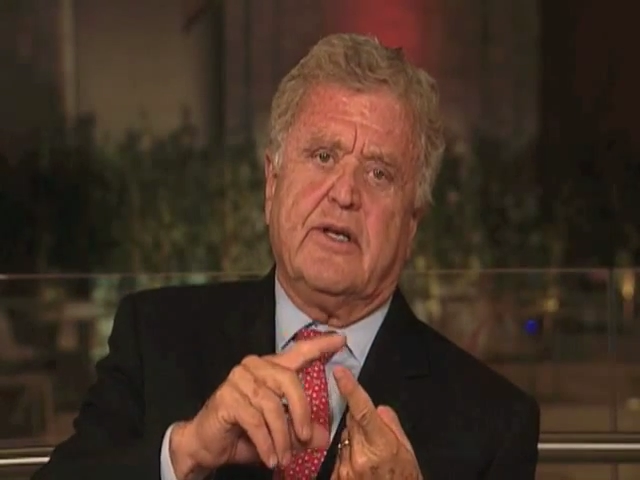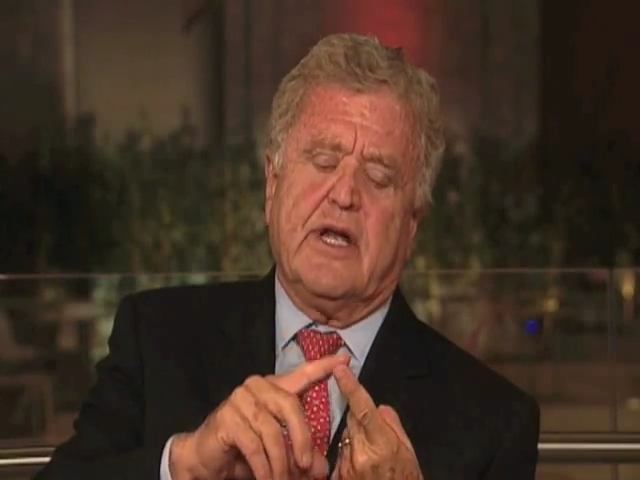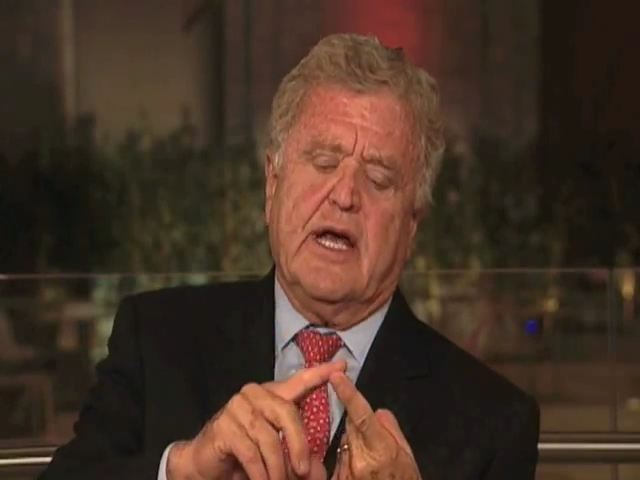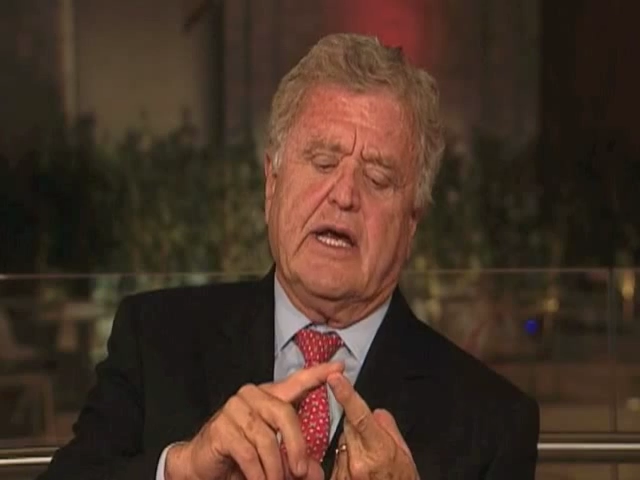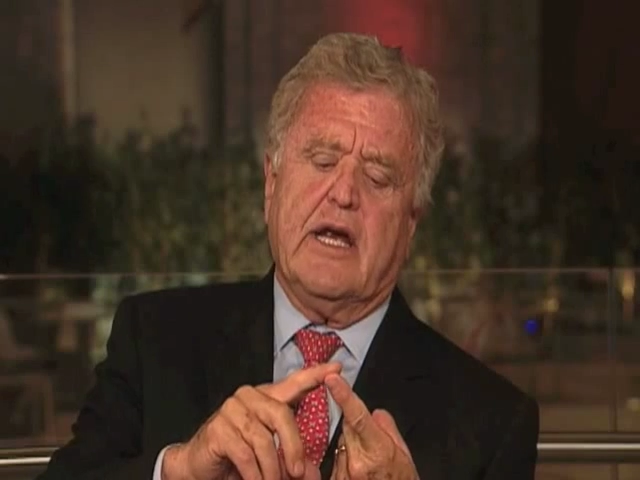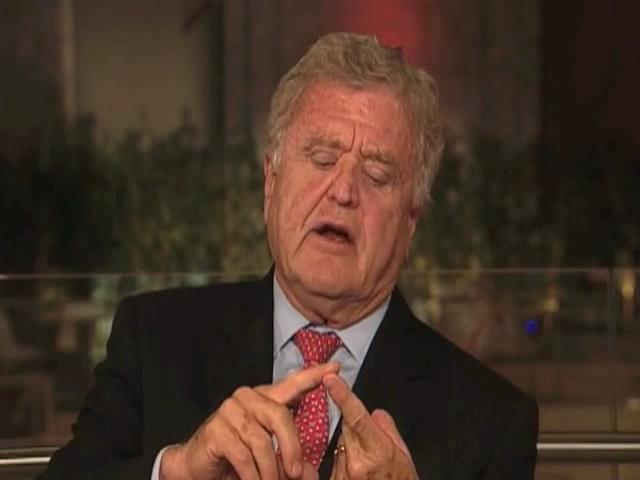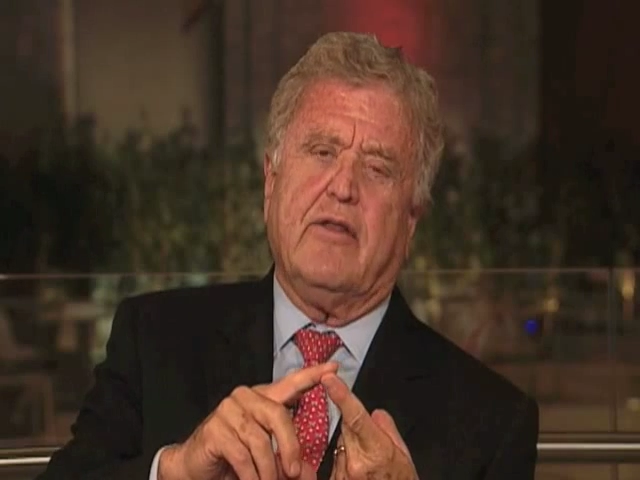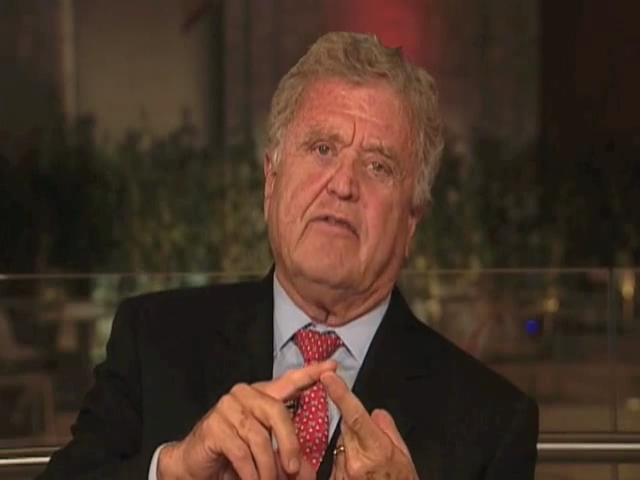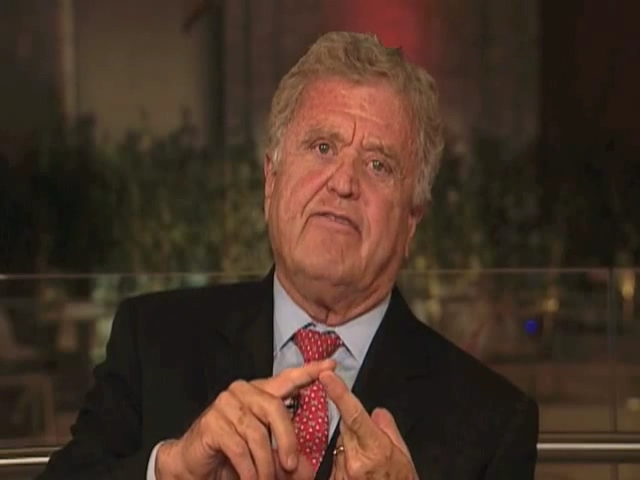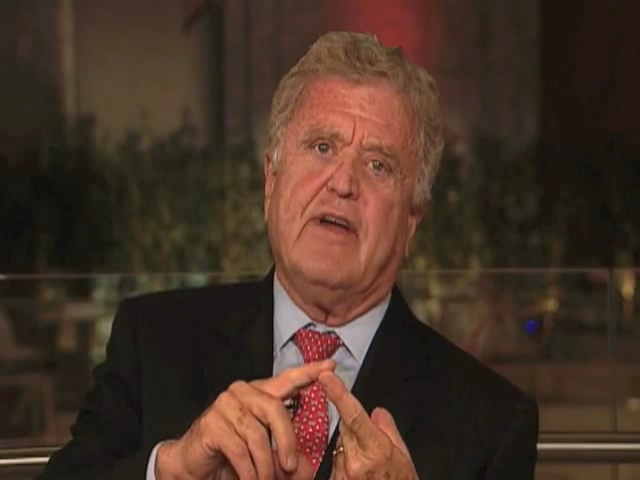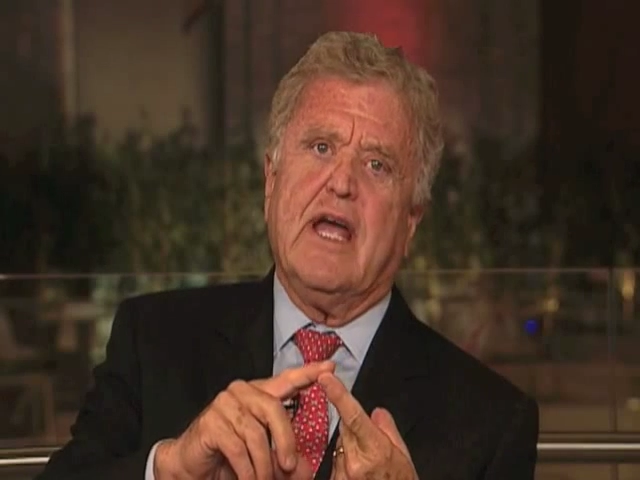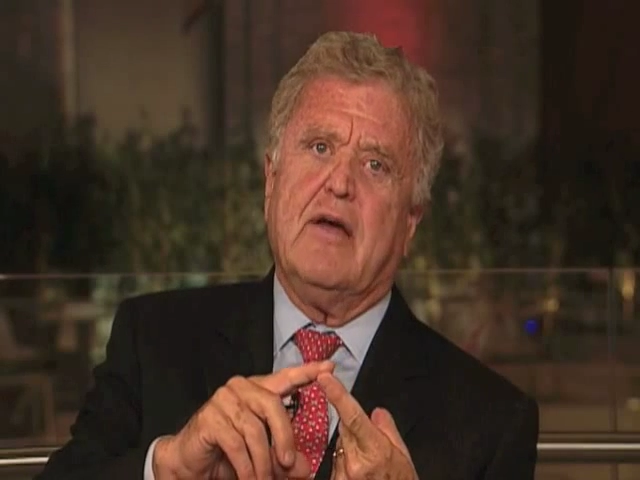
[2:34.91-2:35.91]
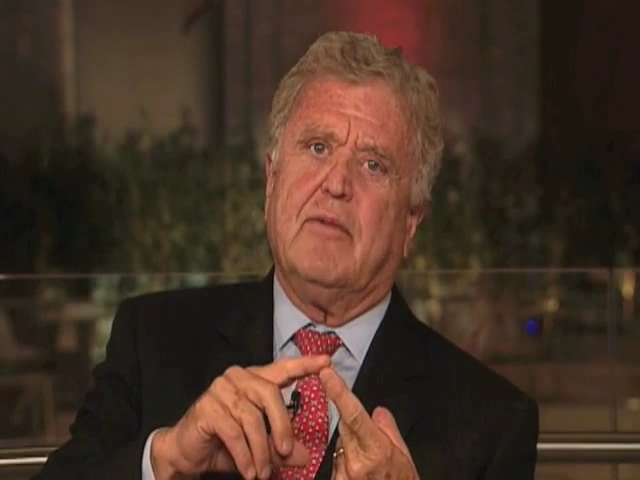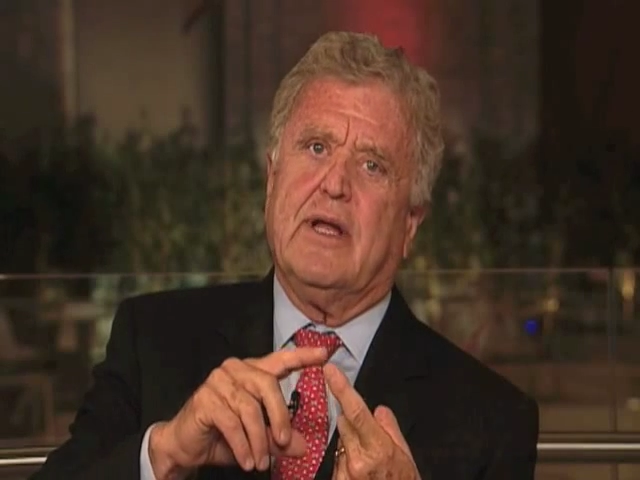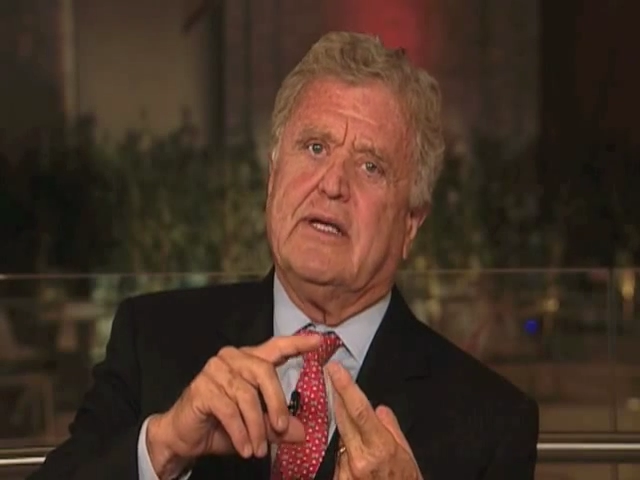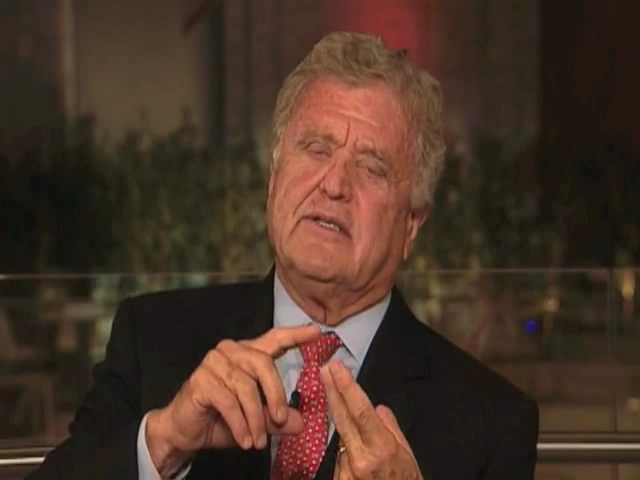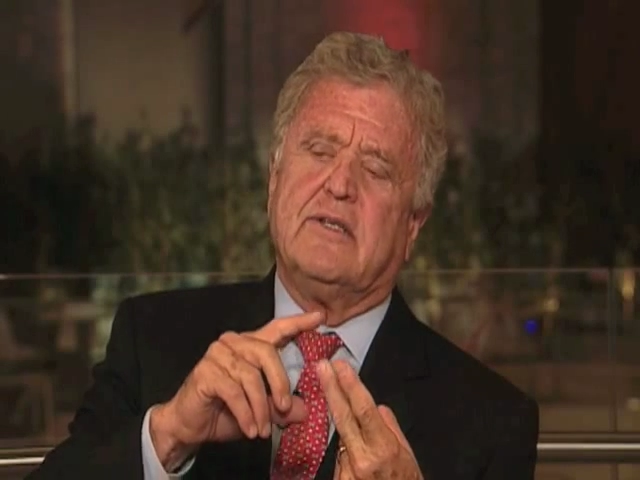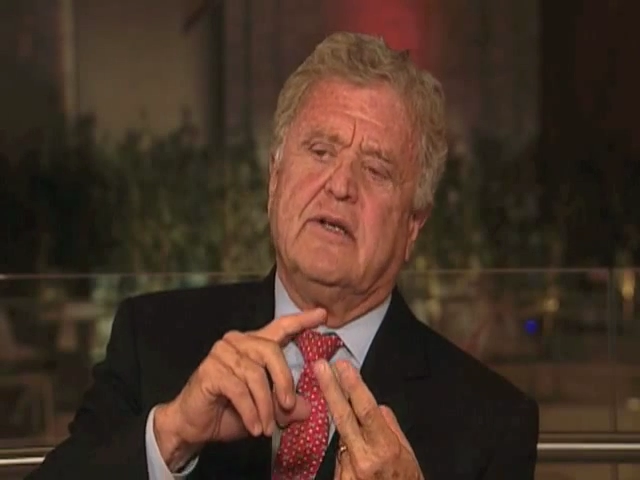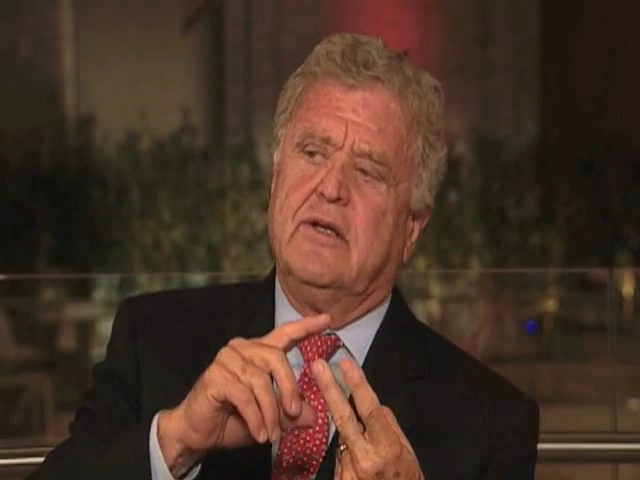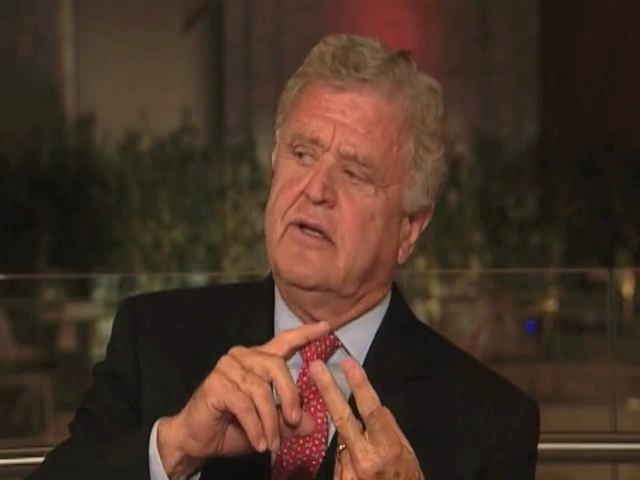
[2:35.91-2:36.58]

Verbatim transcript: take care of the families,